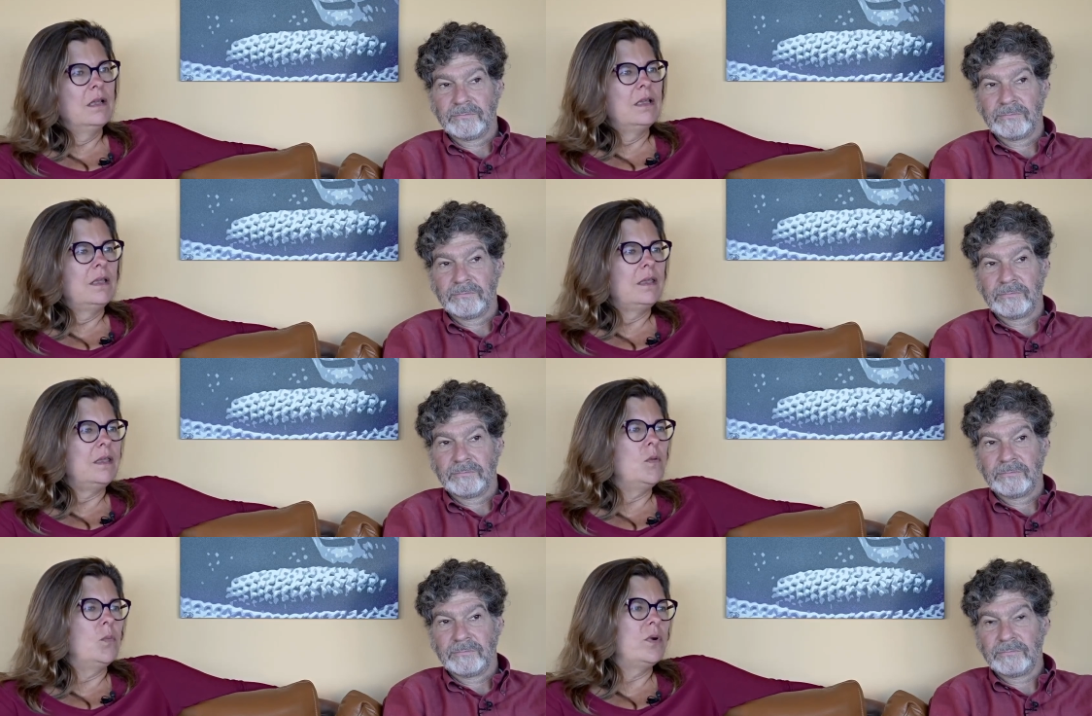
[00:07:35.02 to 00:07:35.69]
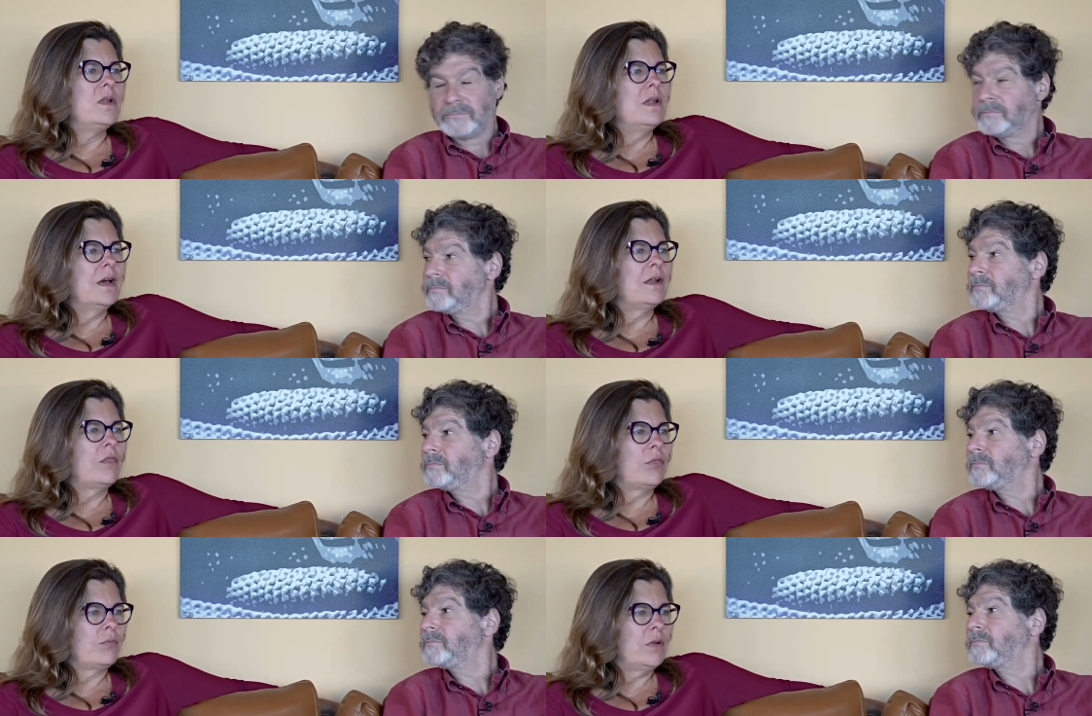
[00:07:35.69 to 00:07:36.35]
Speaker 1: he would
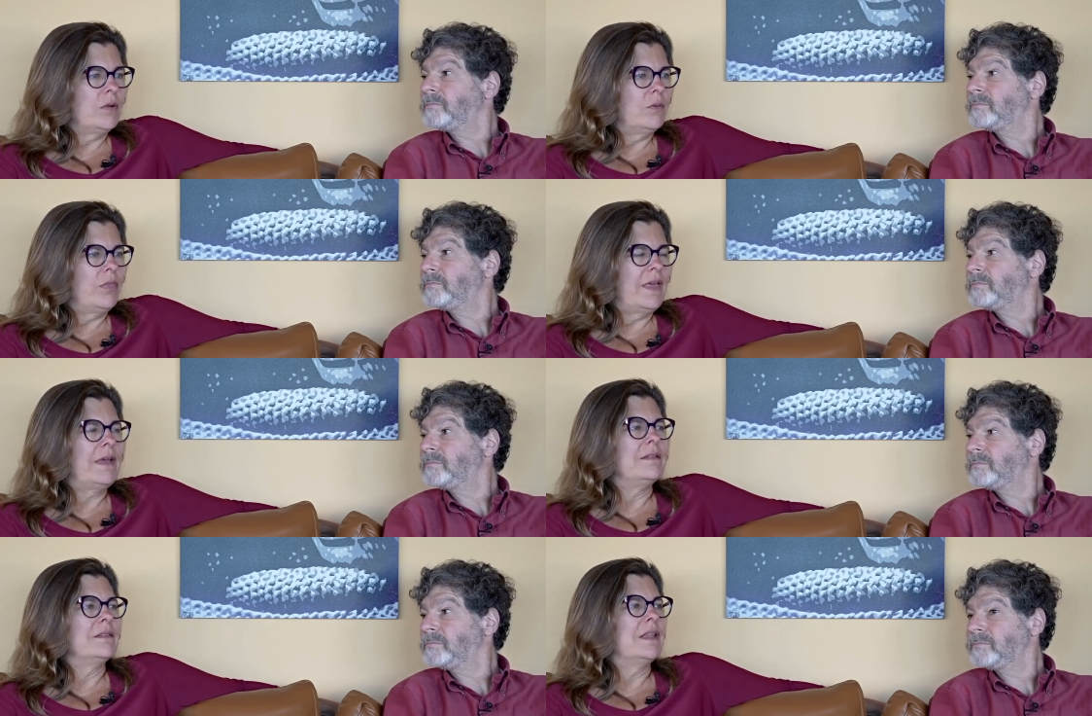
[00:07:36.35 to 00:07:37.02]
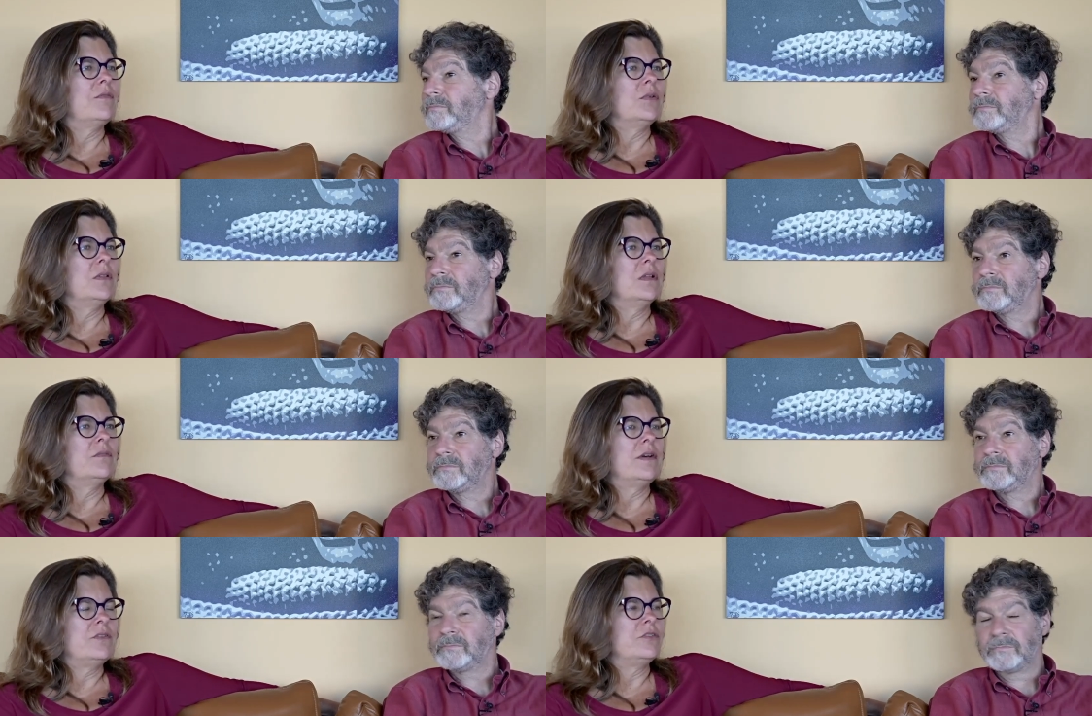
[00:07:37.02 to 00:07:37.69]
not throw that level
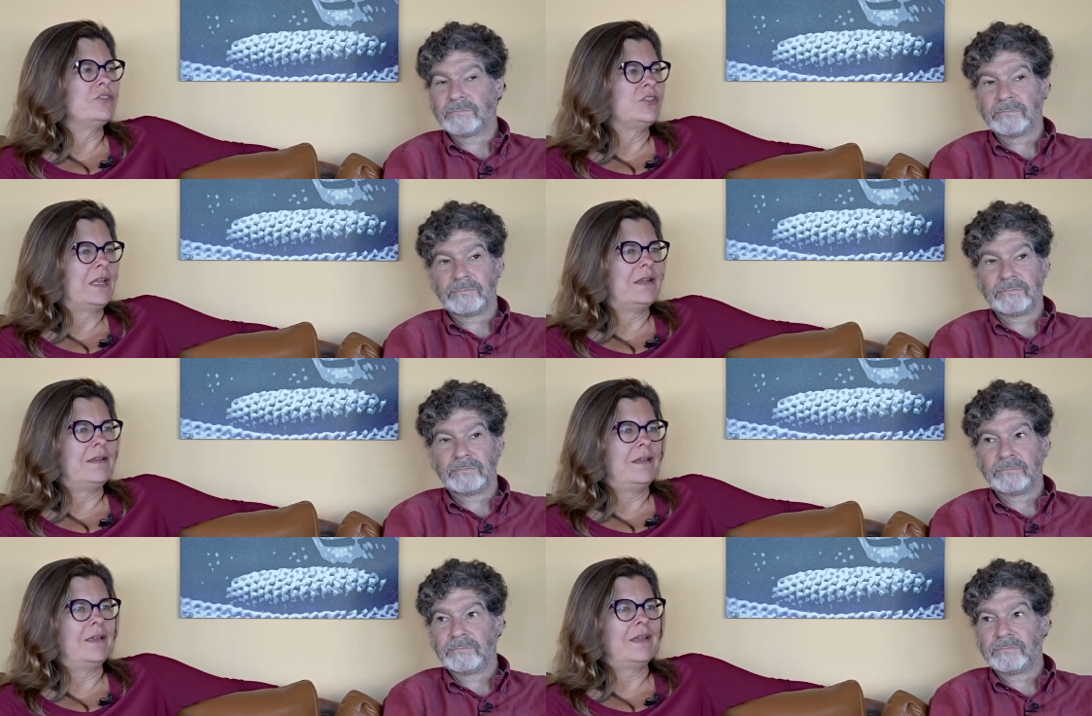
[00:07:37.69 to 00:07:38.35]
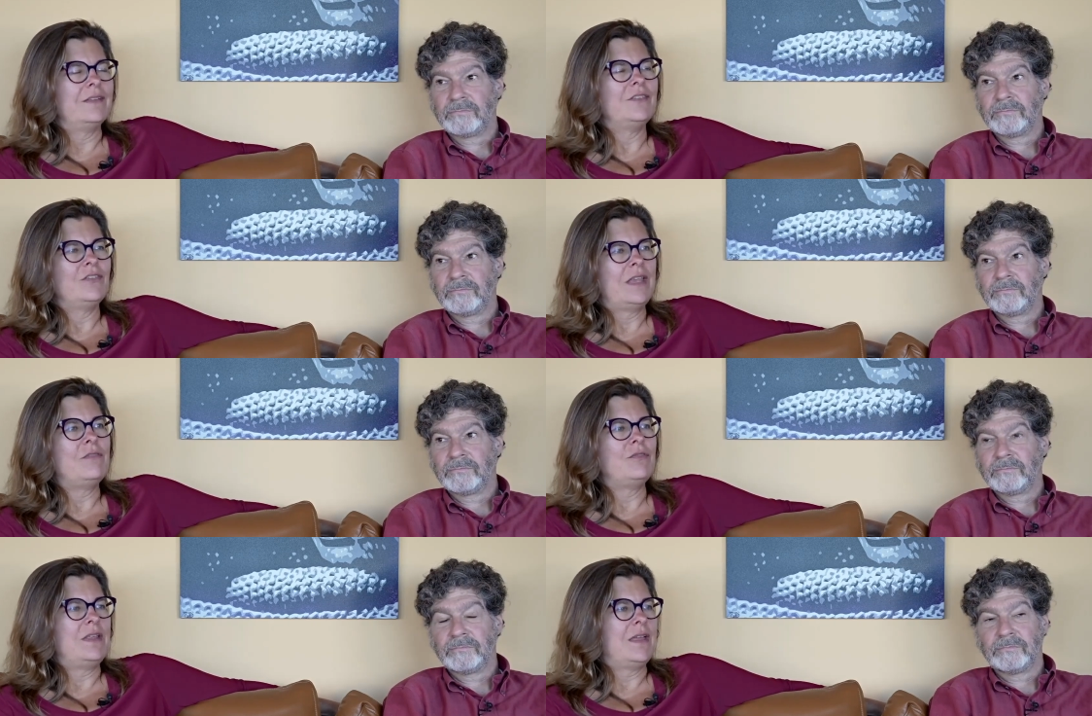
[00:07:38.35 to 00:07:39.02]
of understanding and
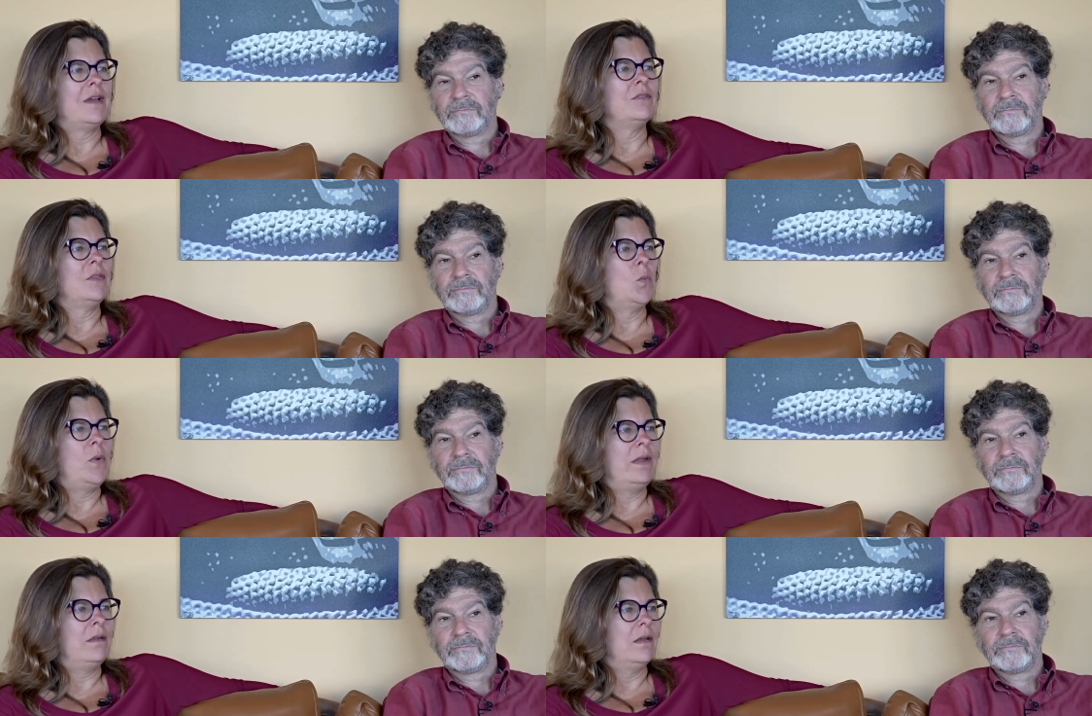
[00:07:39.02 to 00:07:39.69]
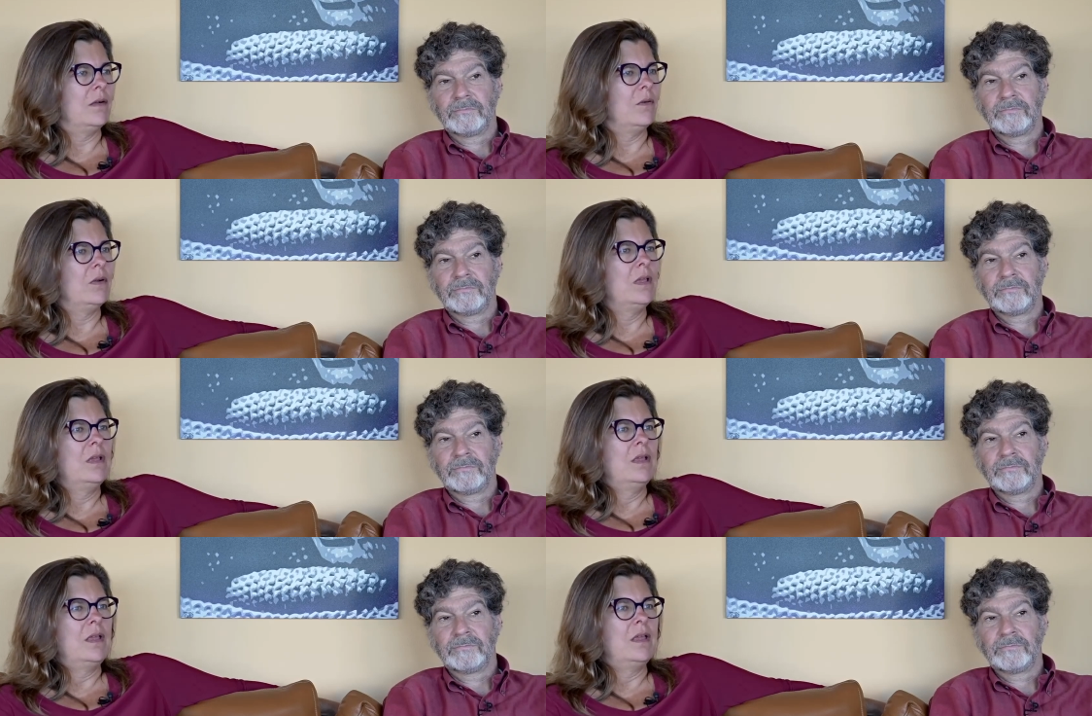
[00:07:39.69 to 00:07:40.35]
safety out the window
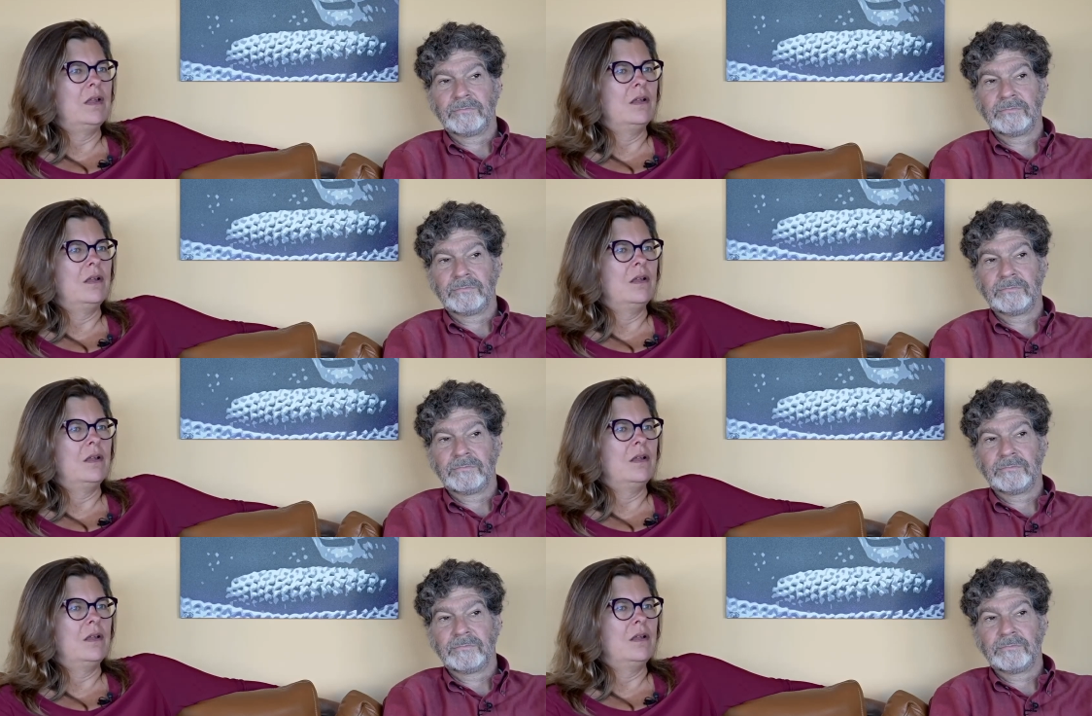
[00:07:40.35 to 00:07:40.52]
in